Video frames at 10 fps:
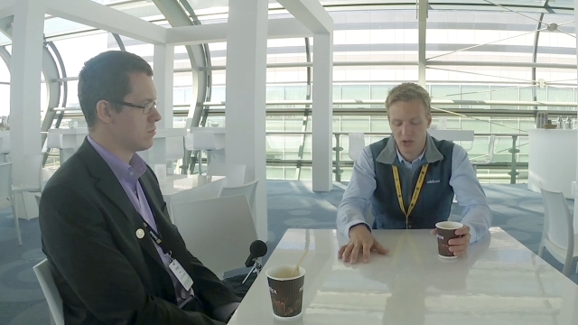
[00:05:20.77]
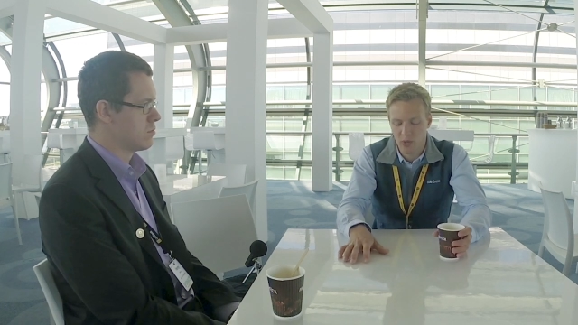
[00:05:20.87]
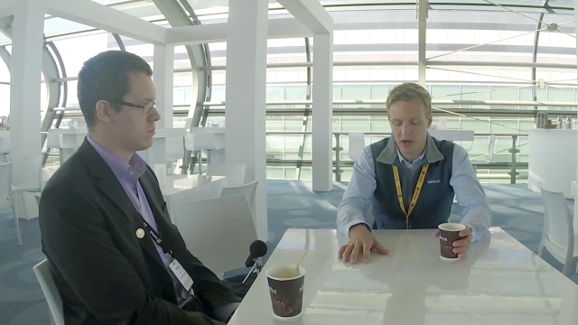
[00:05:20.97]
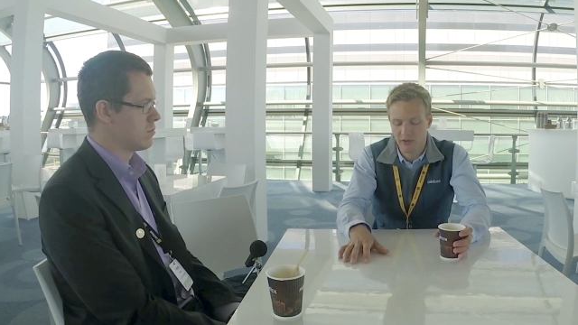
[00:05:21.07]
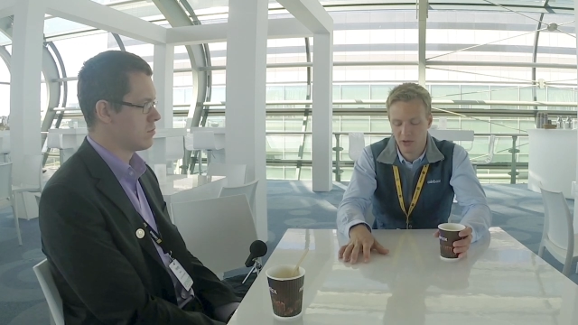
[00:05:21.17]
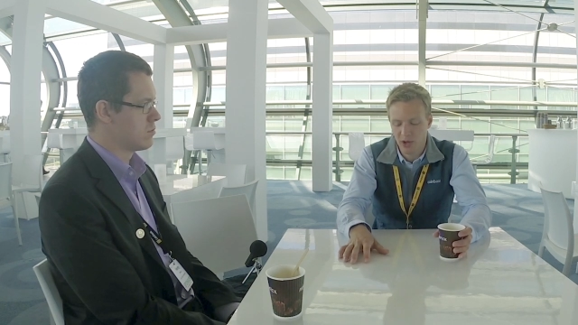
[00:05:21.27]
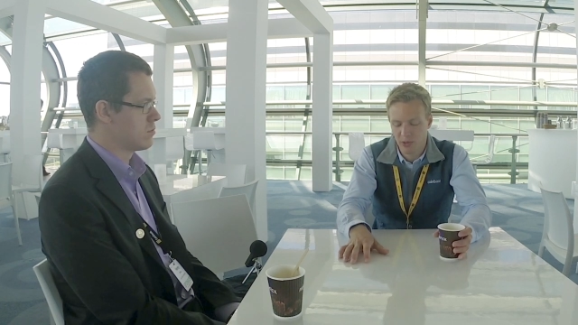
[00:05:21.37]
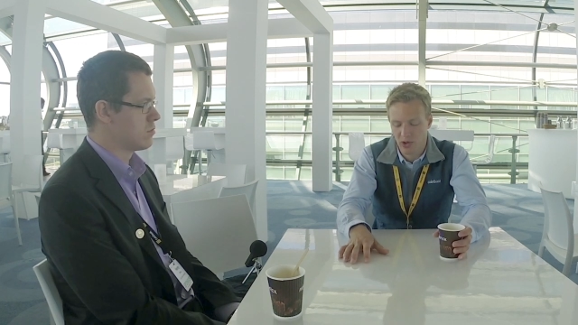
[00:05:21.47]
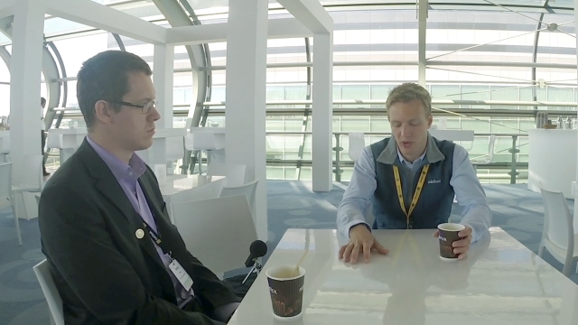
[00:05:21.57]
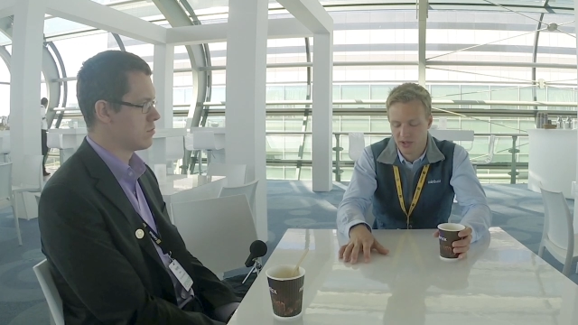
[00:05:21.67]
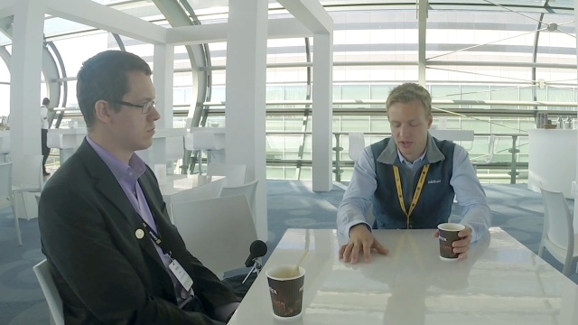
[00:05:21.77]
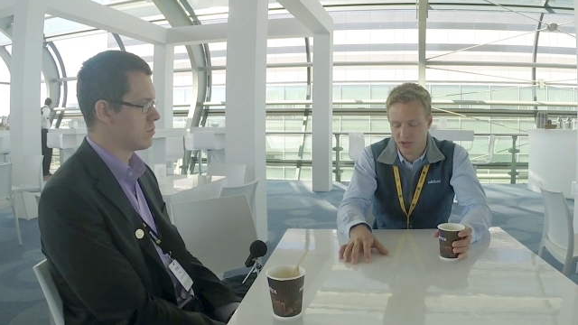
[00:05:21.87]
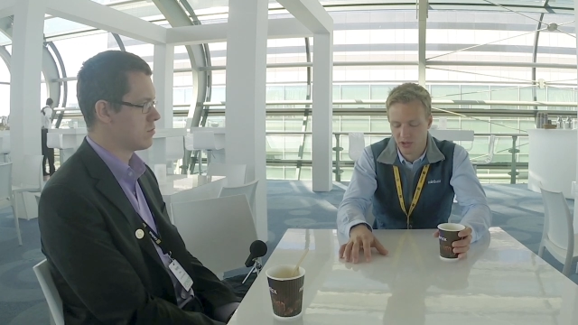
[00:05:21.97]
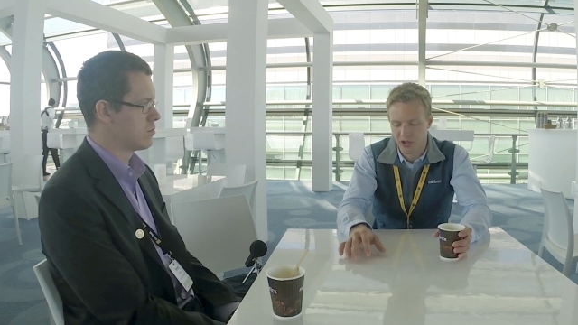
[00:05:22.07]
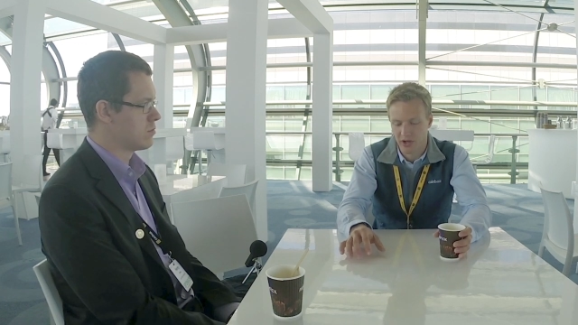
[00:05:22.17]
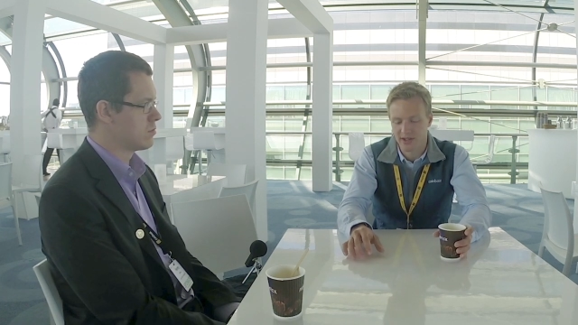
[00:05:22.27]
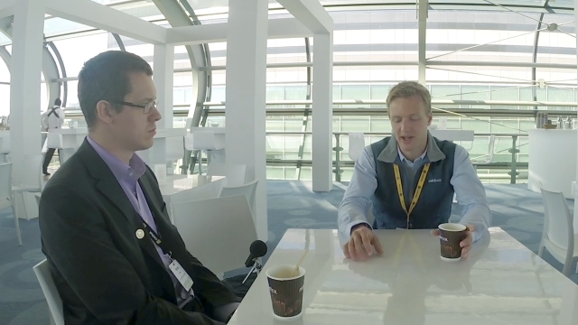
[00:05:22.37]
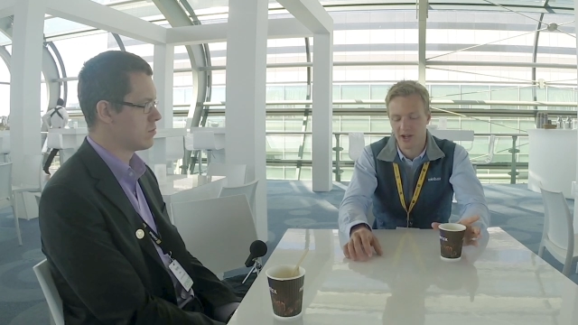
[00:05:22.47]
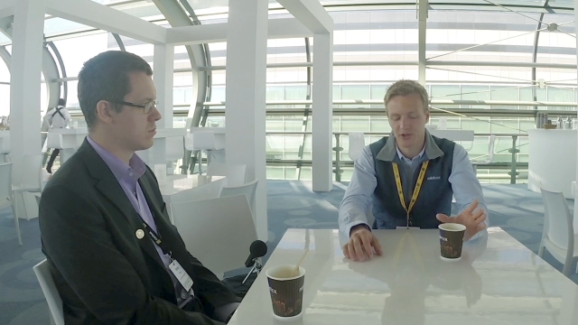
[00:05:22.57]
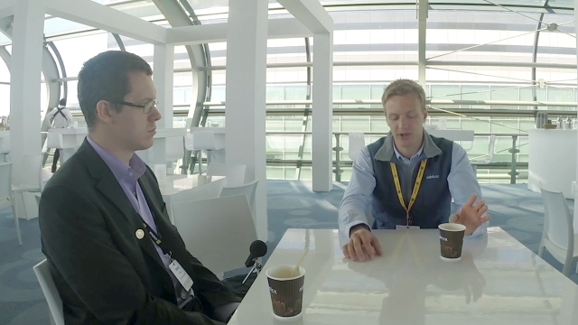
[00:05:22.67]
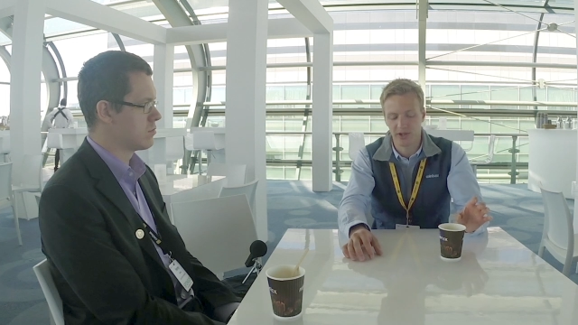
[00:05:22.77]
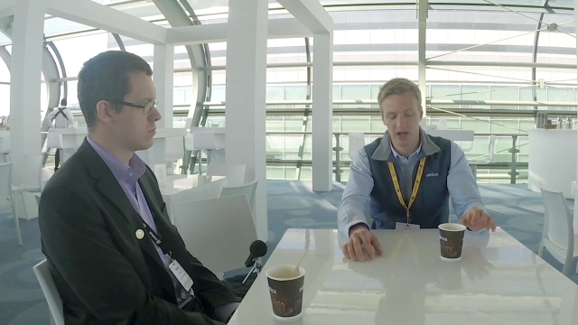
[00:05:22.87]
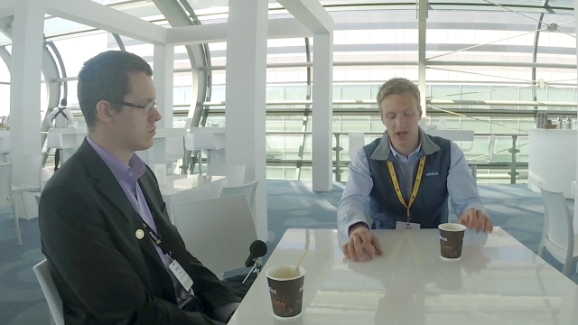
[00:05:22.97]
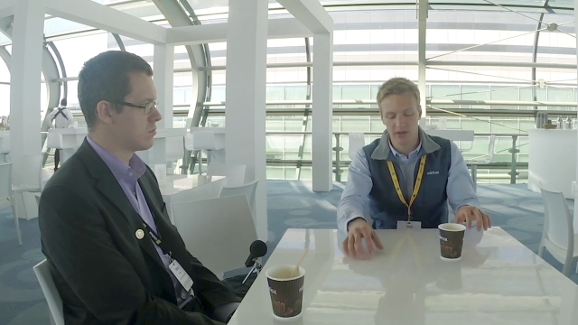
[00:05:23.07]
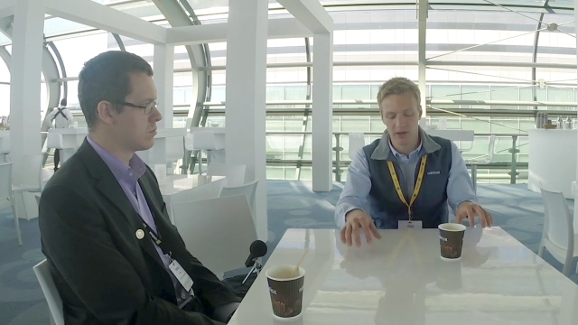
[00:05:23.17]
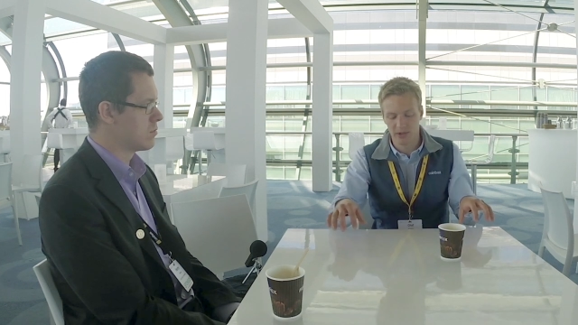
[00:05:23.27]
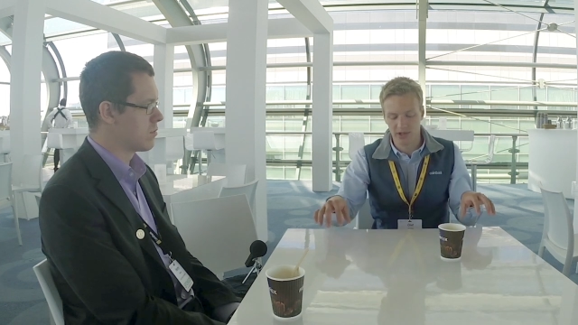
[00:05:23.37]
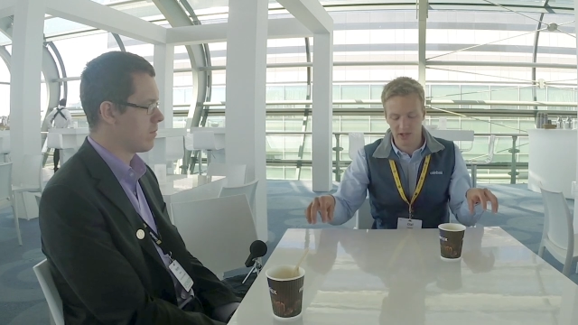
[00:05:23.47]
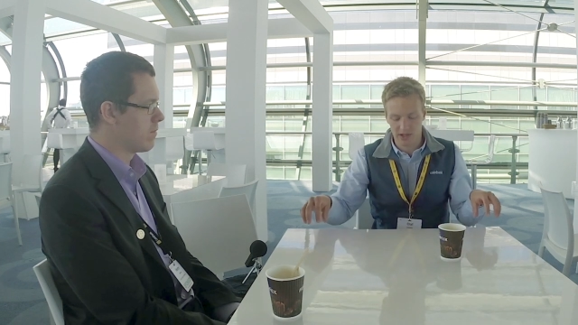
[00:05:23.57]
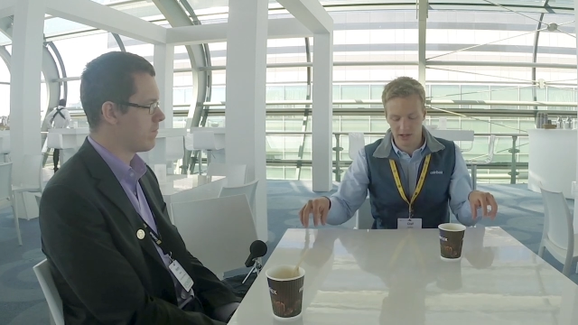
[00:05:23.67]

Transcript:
Speaker 1: whenever you were going to do a transaction that was